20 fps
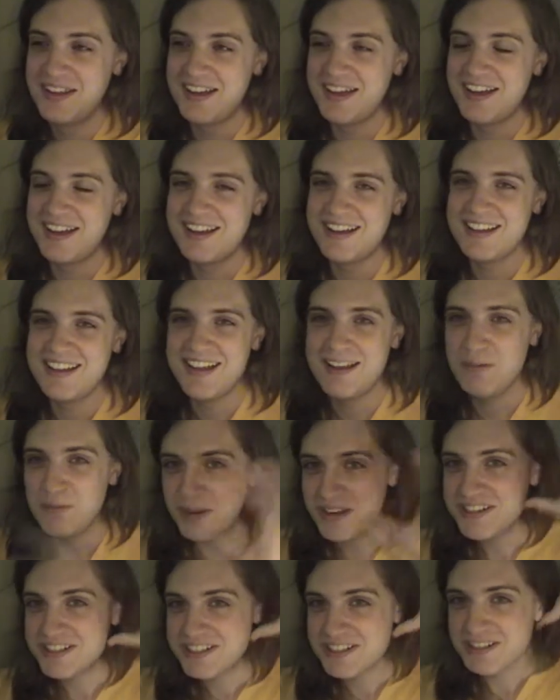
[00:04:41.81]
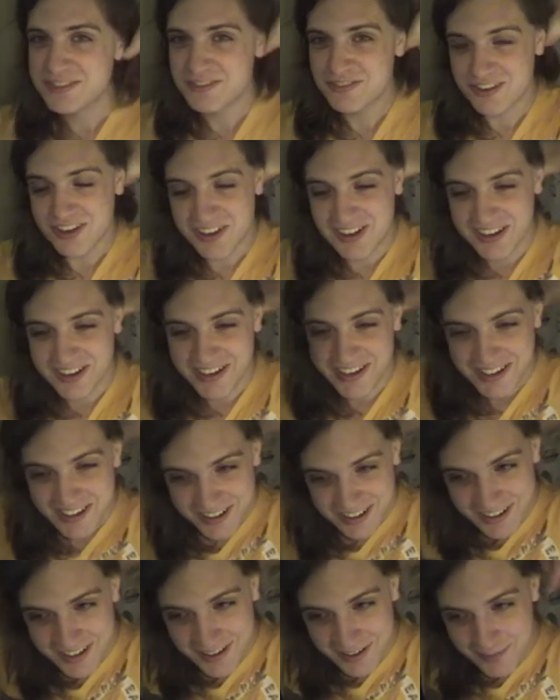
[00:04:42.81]
it went just fine,
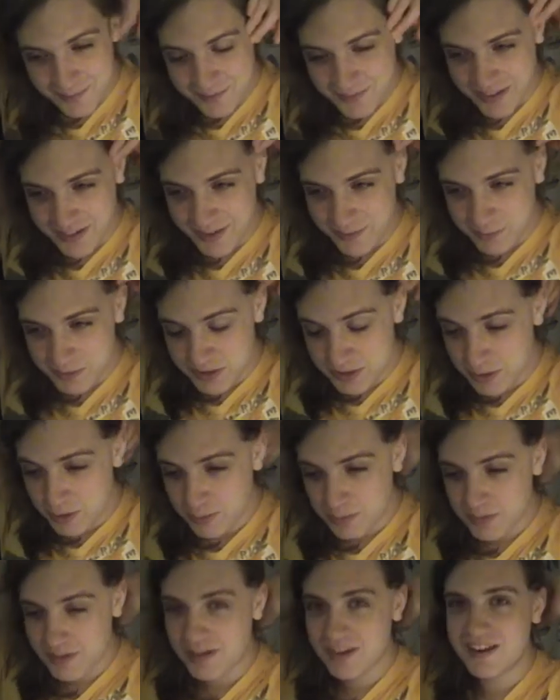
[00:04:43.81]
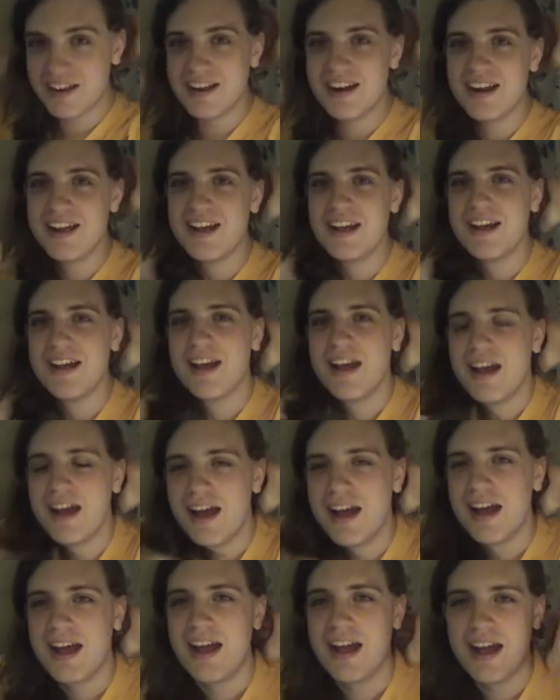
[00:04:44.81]
and I'm super
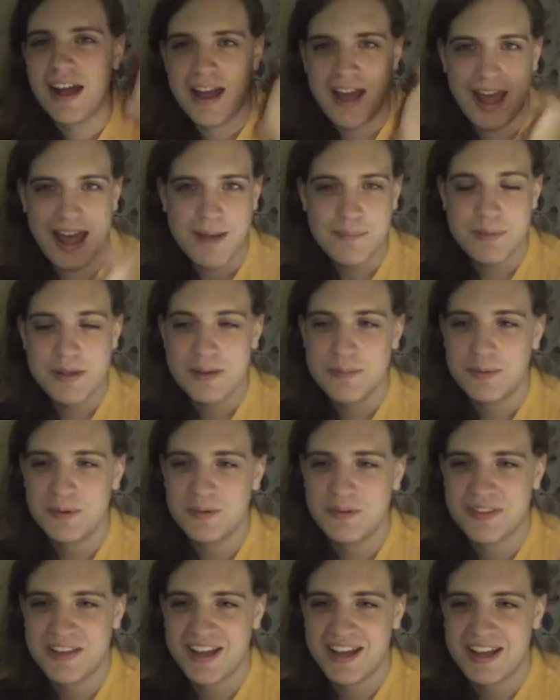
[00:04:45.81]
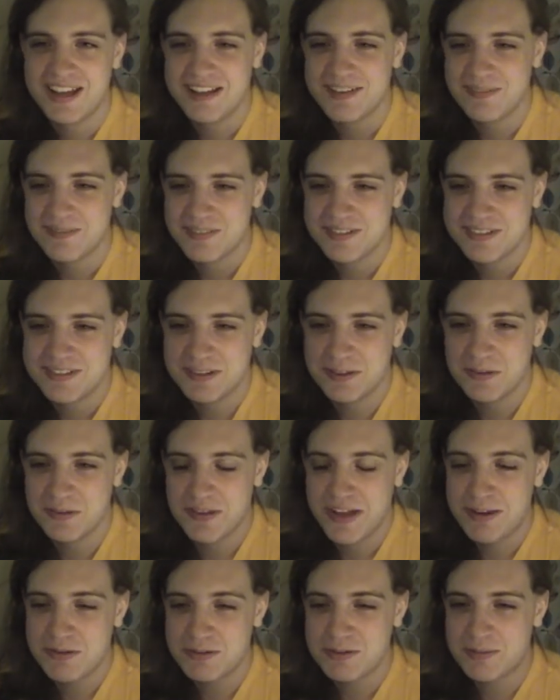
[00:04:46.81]
happy about that. So
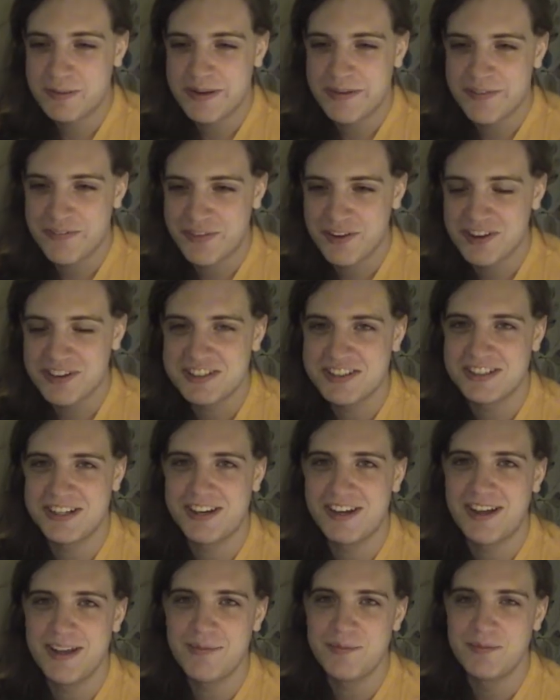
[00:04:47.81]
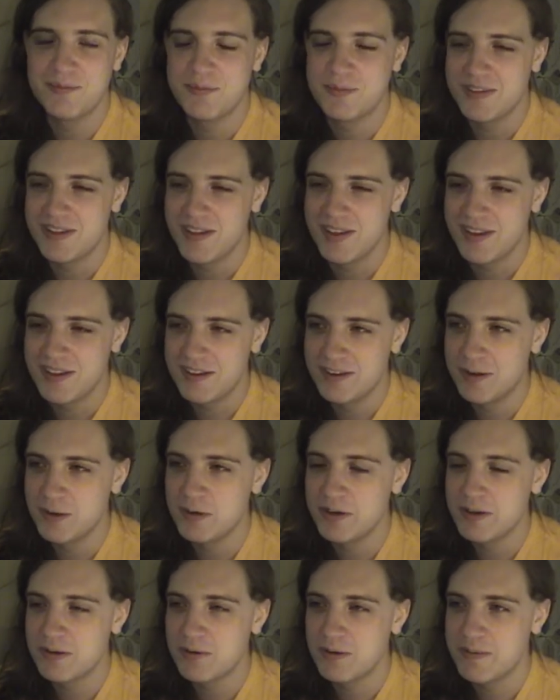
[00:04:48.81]
that was my first time
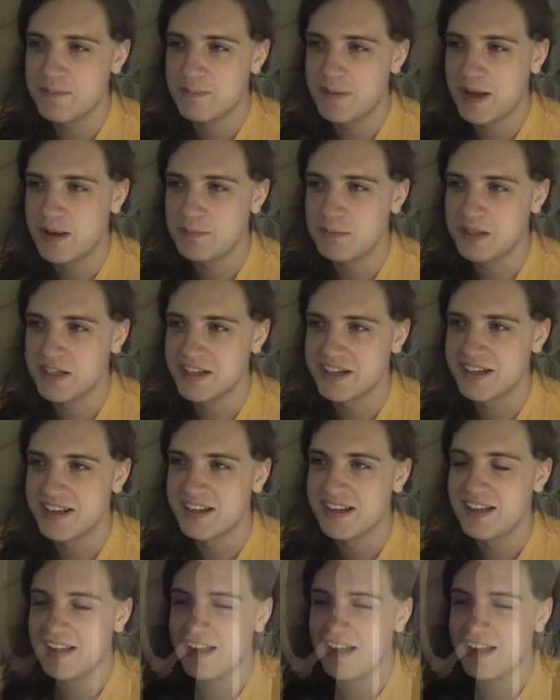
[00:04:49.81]
going out in public